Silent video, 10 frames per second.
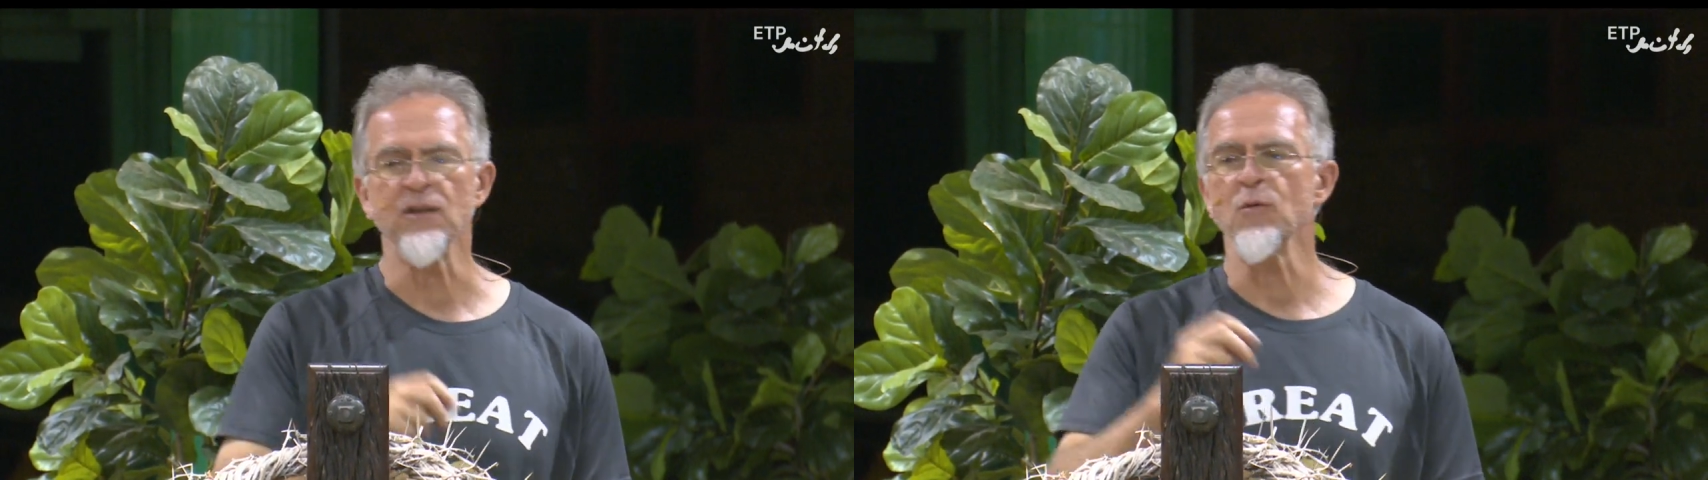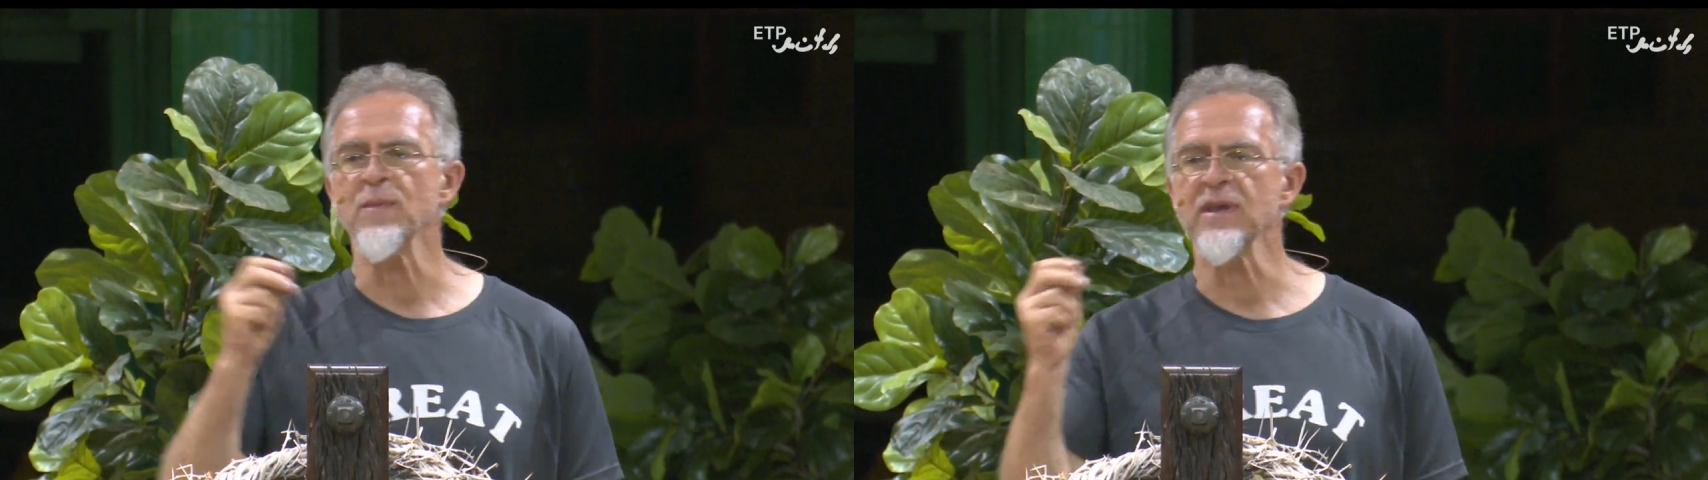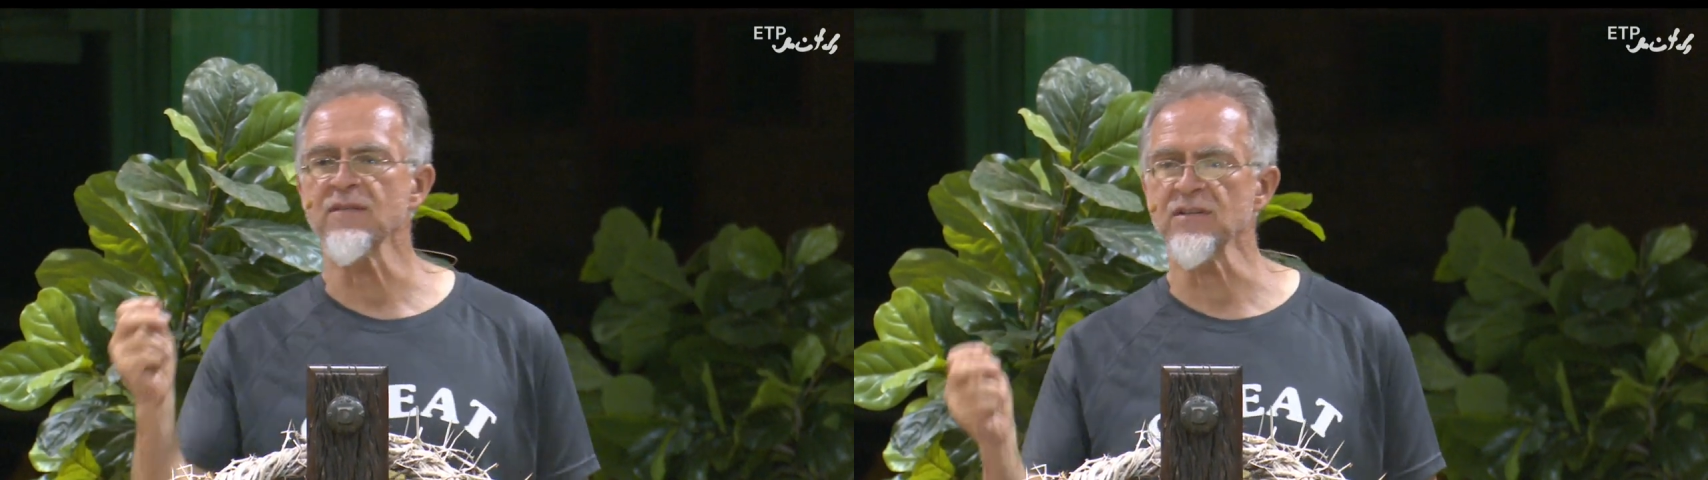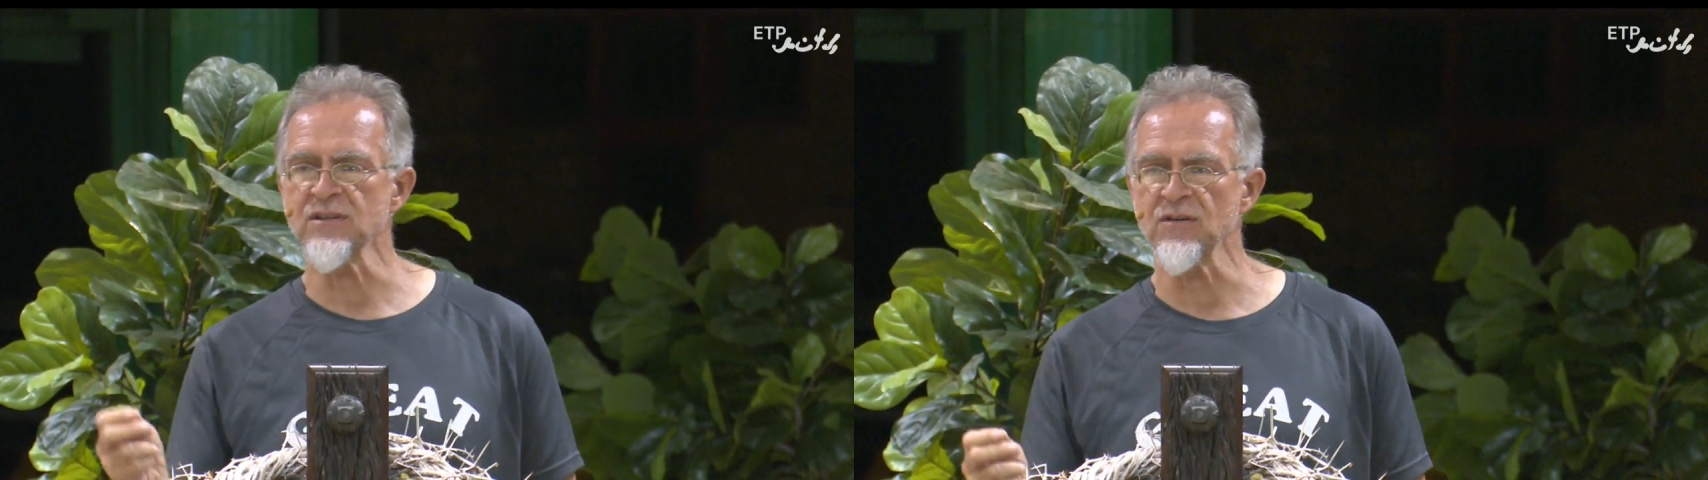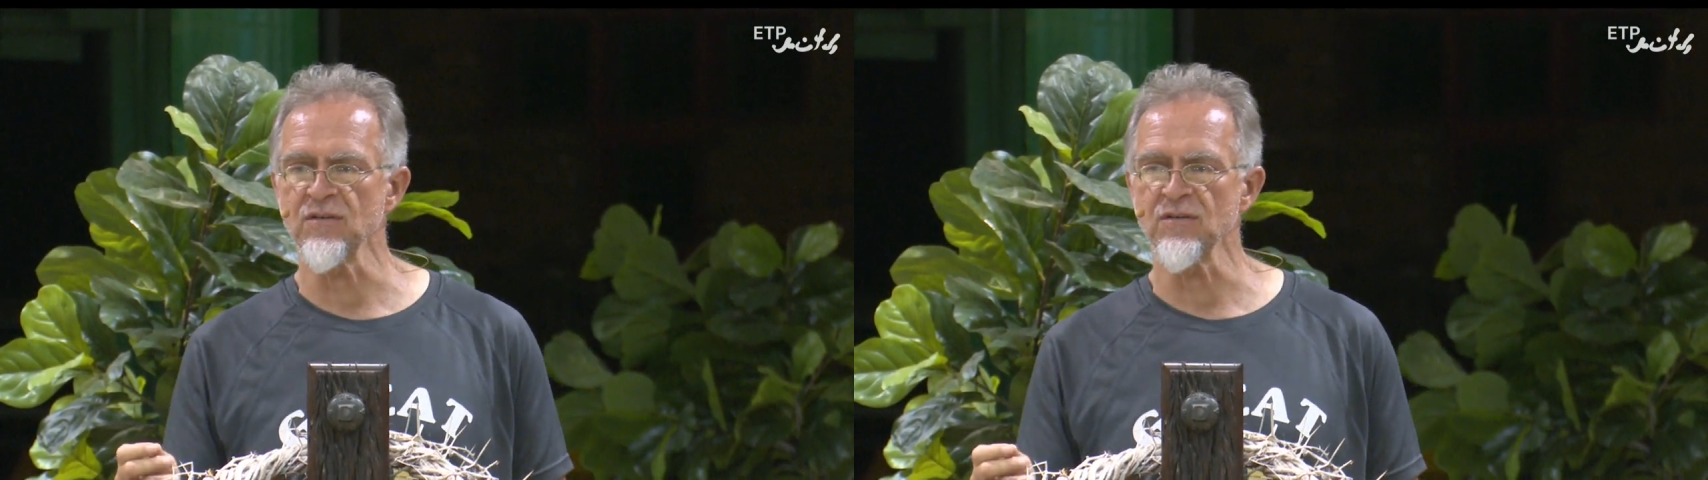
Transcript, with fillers: it will be given to you.